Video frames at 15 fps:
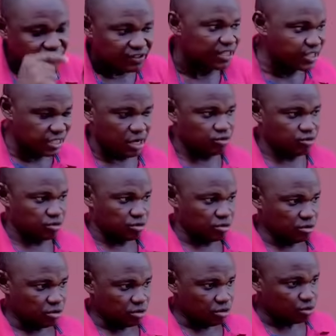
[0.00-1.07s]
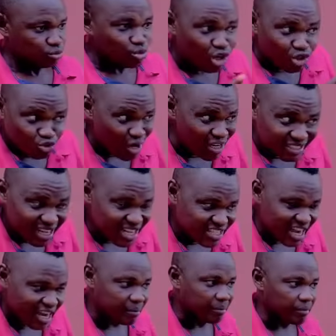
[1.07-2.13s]
in this house. Don't try it next
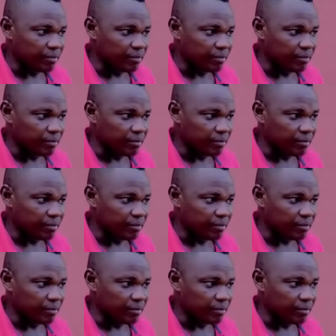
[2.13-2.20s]
time.